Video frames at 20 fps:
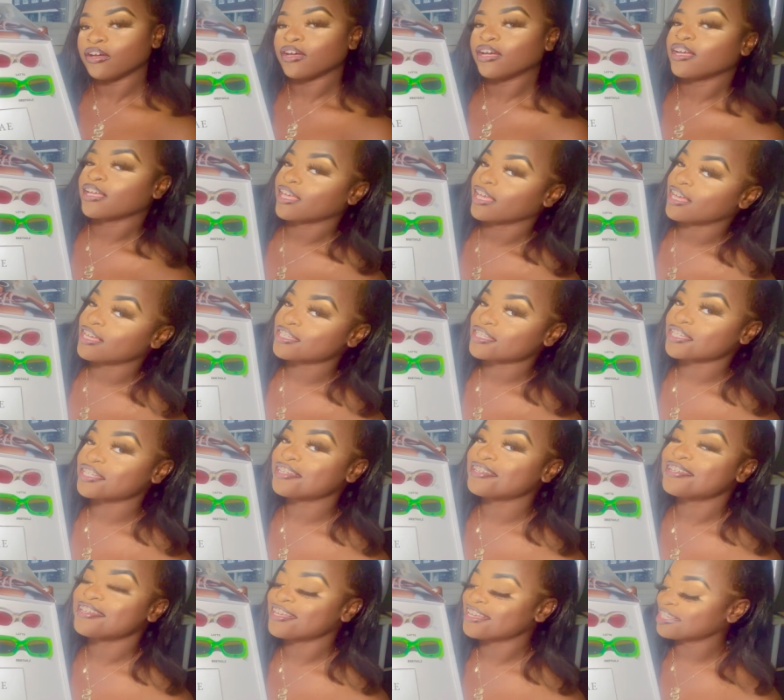okay so
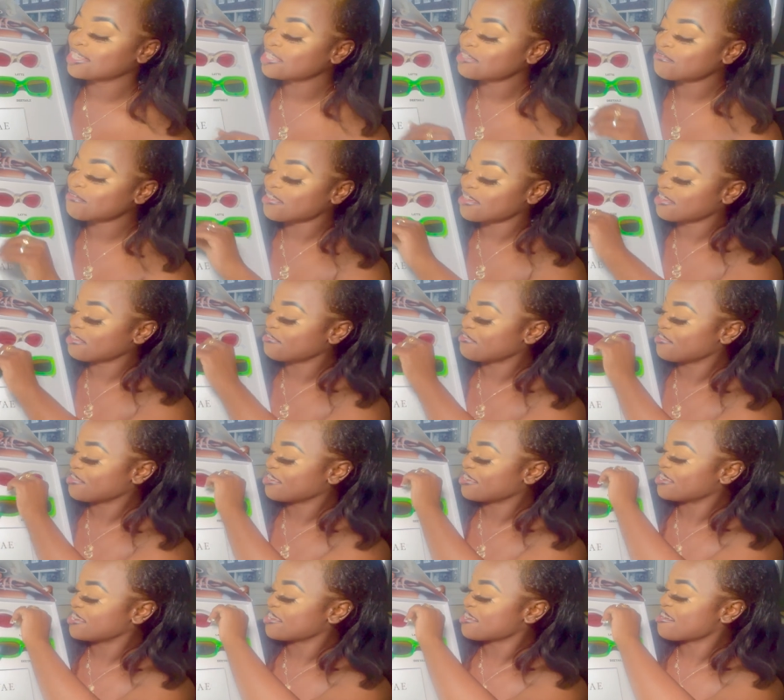the next pair that we're
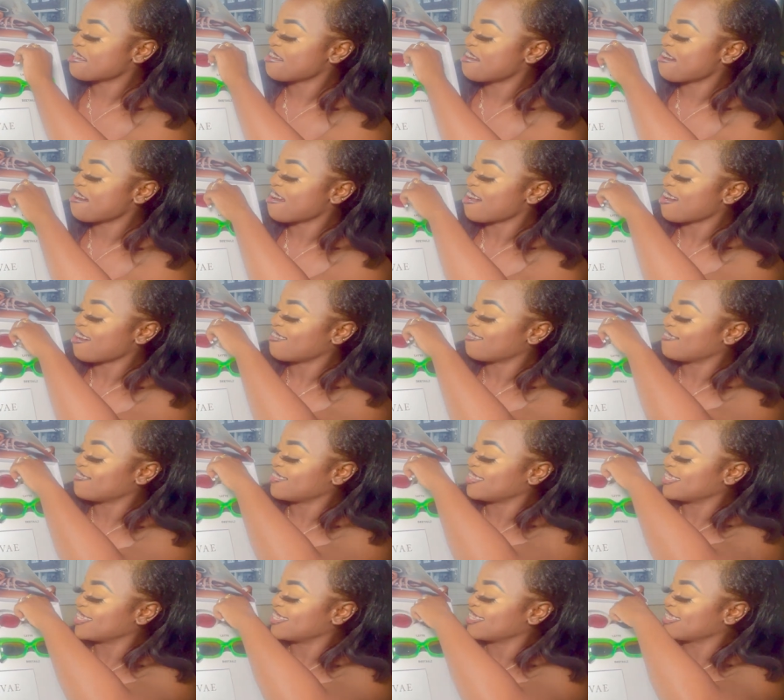gonna grab
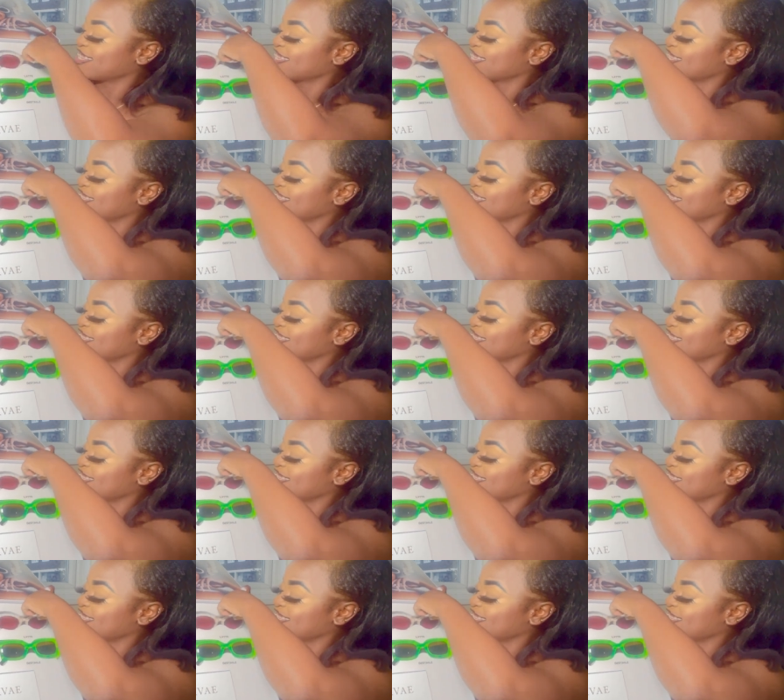is